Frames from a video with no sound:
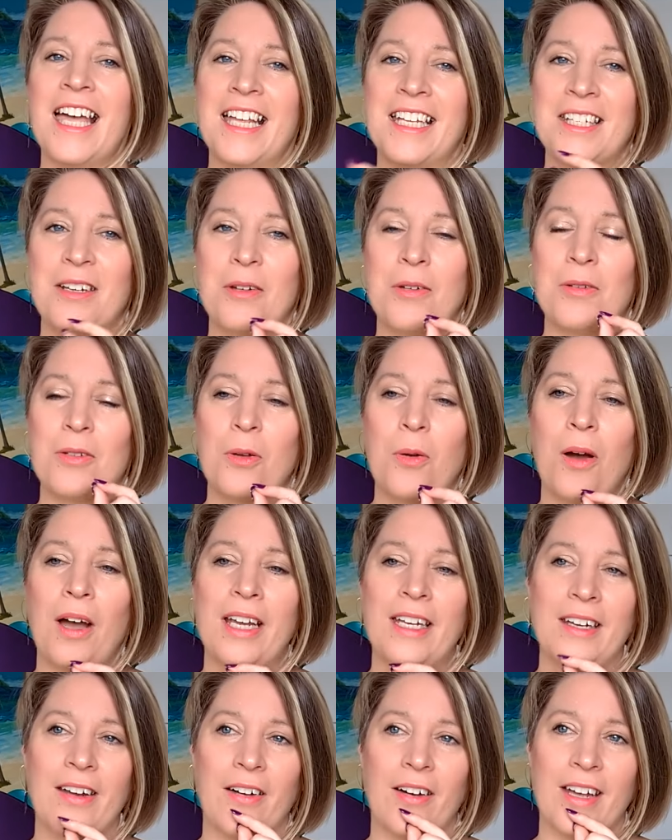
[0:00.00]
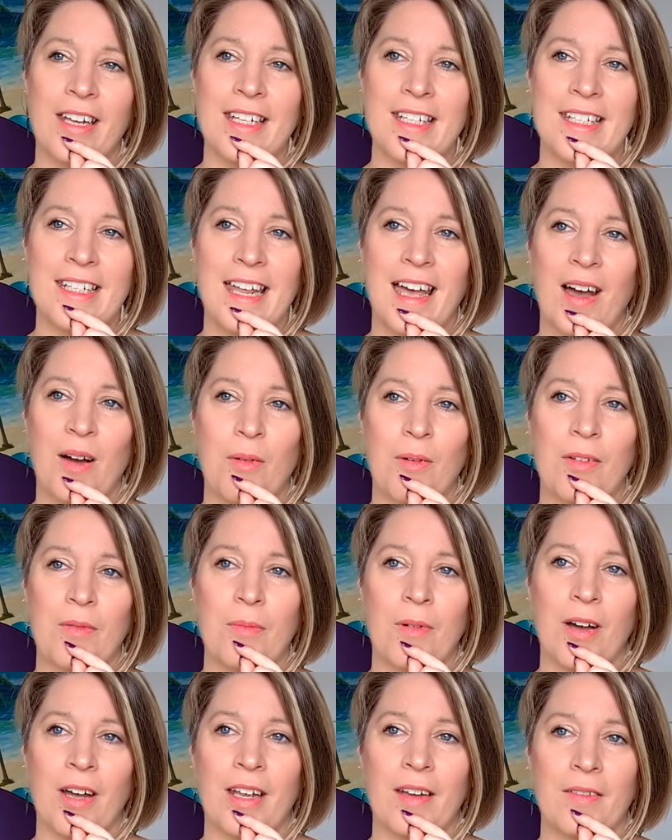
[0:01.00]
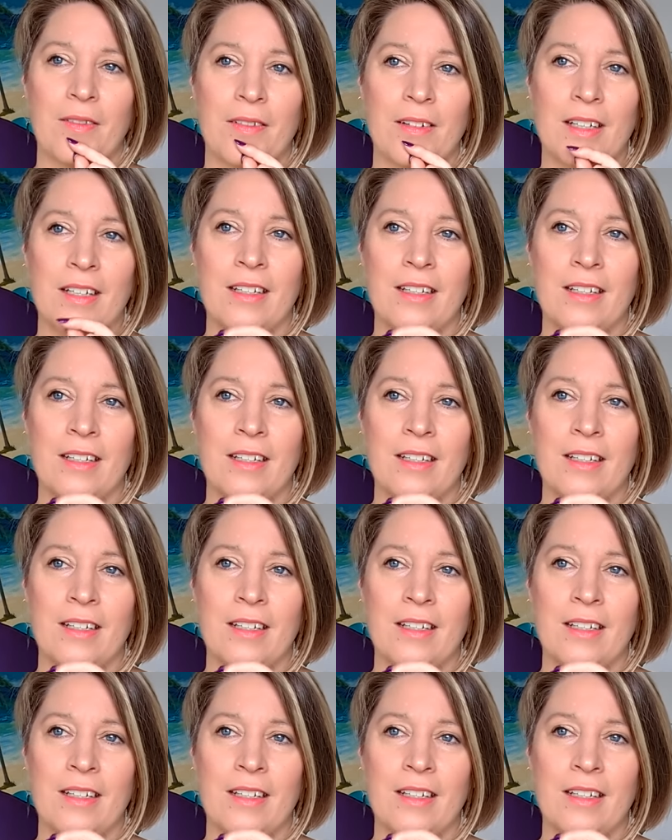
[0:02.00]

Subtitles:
So it was quite nice now with my